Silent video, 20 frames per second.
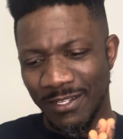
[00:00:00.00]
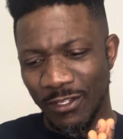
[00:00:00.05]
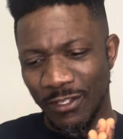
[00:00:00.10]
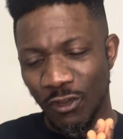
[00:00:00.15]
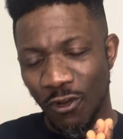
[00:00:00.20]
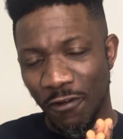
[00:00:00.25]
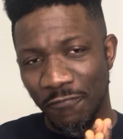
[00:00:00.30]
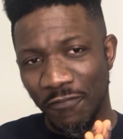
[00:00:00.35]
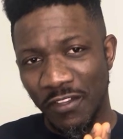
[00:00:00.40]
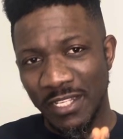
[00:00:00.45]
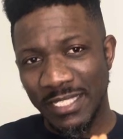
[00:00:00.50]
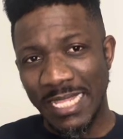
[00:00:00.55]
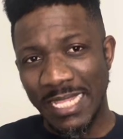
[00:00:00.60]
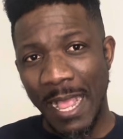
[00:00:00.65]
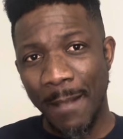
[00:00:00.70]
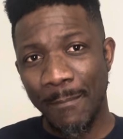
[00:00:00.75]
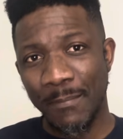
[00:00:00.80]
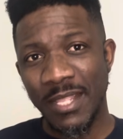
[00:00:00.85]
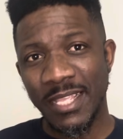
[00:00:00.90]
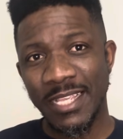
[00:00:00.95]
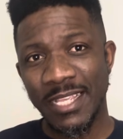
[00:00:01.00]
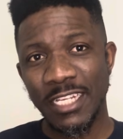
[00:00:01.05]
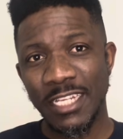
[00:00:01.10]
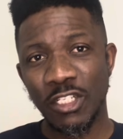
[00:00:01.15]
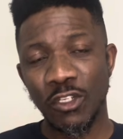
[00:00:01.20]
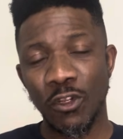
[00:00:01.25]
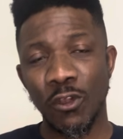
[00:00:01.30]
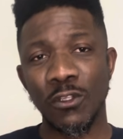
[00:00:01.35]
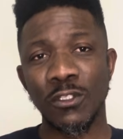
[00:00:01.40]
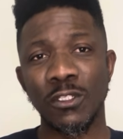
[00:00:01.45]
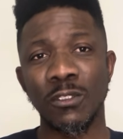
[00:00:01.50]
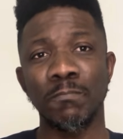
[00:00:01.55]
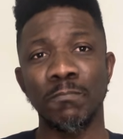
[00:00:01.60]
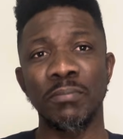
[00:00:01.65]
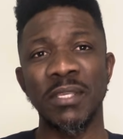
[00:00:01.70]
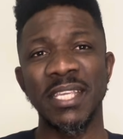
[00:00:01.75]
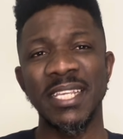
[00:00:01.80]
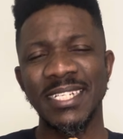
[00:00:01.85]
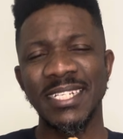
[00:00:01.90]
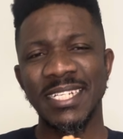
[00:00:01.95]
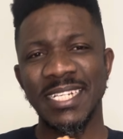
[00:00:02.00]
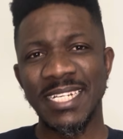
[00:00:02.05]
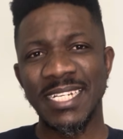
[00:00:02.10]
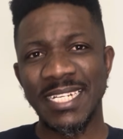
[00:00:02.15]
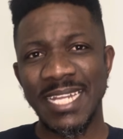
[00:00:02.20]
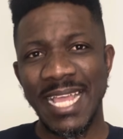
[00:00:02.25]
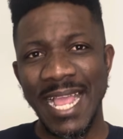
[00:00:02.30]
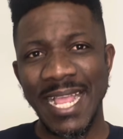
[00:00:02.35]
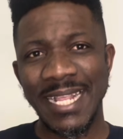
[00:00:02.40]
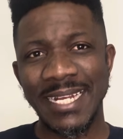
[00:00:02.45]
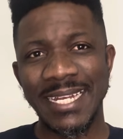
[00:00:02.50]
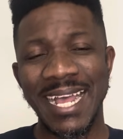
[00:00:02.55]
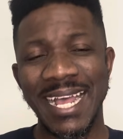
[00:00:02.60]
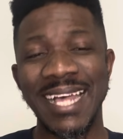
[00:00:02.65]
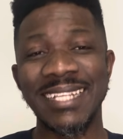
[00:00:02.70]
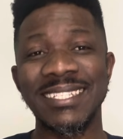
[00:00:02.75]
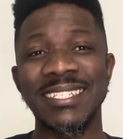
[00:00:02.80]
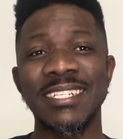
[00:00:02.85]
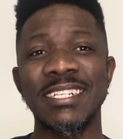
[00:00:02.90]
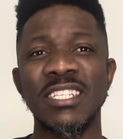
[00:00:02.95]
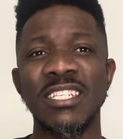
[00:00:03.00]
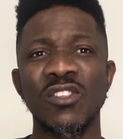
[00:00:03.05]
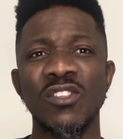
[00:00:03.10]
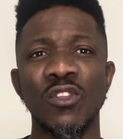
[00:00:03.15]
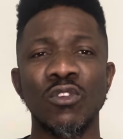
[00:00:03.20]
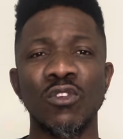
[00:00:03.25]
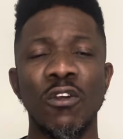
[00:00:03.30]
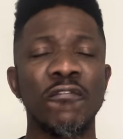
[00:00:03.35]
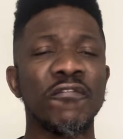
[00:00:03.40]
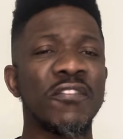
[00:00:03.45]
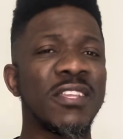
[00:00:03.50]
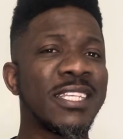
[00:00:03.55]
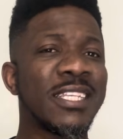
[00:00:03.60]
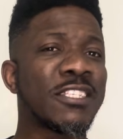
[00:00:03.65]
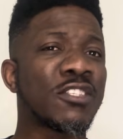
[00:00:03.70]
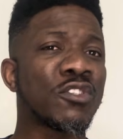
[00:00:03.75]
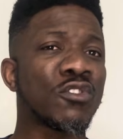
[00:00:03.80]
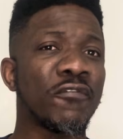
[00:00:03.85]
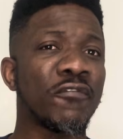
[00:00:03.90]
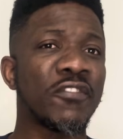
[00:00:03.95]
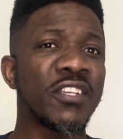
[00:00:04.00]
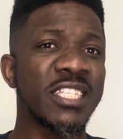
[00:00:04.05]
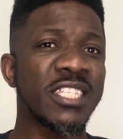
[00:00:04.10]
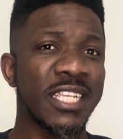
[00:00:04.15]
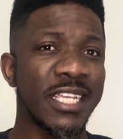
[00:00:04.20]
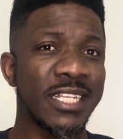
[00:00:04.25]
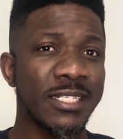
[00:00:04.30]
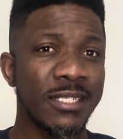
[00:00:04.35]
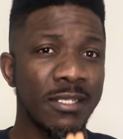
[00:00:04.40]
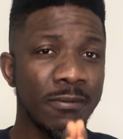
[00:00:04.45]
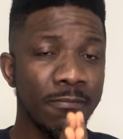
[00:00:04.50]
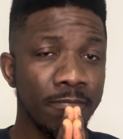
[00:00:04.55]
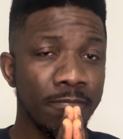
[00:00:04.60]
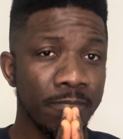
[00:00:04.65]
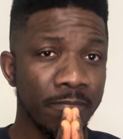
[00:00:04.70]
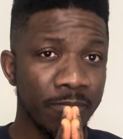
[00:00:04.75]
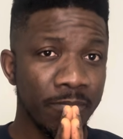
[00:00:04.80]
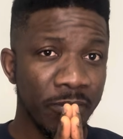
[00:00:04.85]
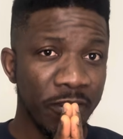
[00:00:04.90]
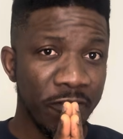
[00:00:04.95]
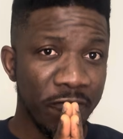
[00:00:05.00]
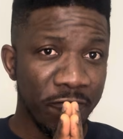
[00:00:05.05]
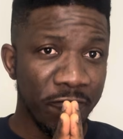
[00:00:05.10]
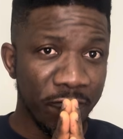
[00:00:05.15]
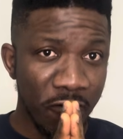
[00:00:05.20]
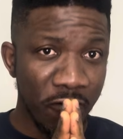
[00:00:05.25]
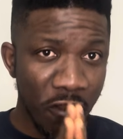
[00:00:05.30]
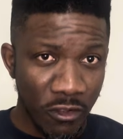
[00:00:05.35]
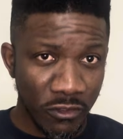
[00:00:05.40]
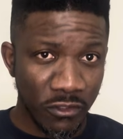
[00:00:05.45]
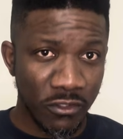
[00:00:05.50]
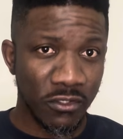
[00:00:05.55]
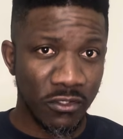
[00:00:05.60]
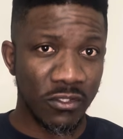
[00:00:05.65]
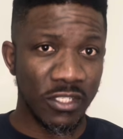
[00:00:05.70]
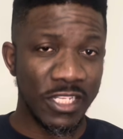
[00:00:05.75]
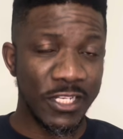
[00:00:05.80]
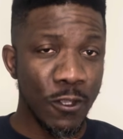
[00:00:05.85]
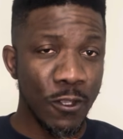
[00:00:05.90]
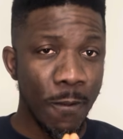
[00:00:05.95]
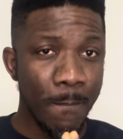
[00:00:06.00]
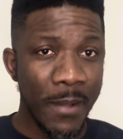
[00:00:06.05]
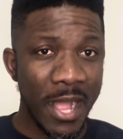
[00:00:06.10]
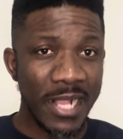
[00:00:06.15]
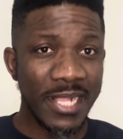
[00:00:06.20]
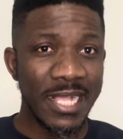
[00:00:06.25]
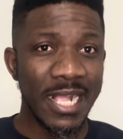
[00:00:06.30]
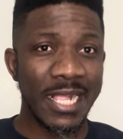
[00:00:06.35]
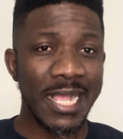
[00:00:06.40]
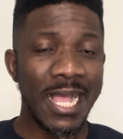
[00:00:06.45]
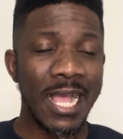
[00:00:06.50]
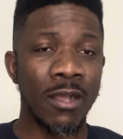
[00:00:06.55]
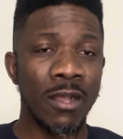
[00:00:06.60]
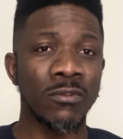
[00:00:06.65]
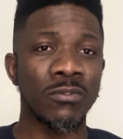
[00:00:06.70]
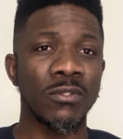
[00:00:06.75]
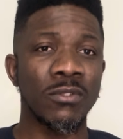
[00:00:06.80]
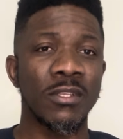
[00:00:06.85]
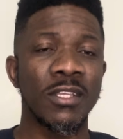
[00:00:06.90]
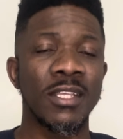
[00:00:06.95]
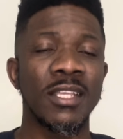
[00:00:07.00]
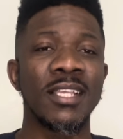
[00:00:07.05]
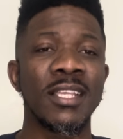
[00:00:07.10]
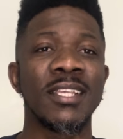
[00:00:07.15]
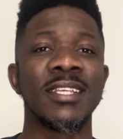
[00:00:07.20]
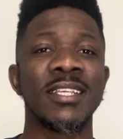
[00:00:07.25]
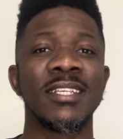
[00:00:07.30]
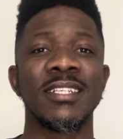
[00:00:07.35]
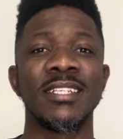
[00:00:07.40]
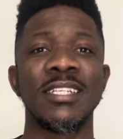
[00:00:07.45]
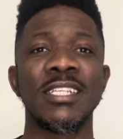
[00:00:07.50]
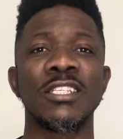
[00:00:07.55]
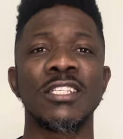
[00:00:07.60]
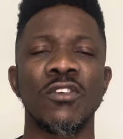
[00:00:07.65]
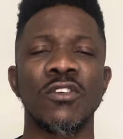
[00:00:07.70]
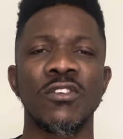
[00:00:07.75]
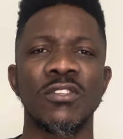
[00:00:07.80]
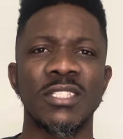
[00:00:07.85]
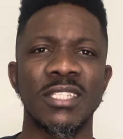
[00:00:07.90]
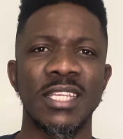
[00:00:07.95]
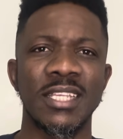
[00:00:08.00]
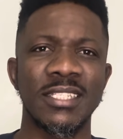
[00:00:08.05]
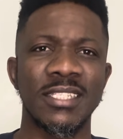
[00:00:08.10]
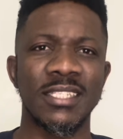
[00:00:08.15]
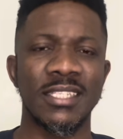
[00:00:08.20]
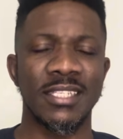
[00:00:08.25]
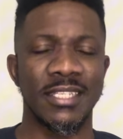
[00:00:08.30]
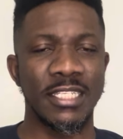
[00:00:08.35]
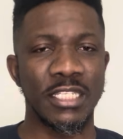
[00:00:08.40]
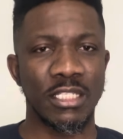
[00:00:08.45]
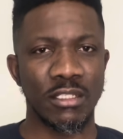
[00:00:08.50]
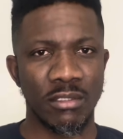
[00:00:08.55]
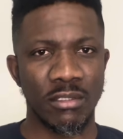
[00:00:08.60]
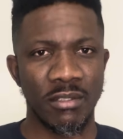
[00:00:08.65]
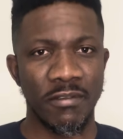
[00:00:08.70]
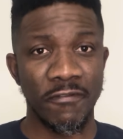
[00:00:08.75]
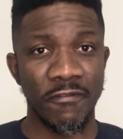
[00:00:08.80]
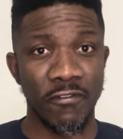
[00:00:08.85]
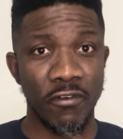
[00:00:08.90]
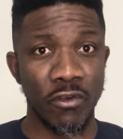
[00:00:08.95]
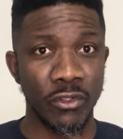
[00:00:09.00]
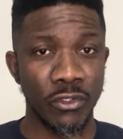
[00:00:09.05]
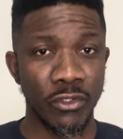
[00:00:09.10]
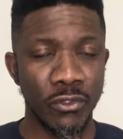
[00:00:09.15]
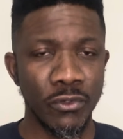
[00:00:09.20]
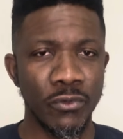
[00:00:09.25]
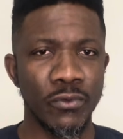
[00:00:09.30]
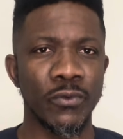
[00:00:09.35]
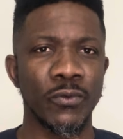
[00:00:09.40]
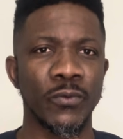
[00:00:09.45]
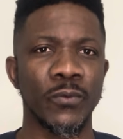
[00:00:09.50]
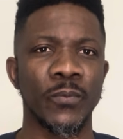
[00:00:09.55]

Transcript: your visa applications being denied as a result of insufficient funds in your bank account, this content is for you.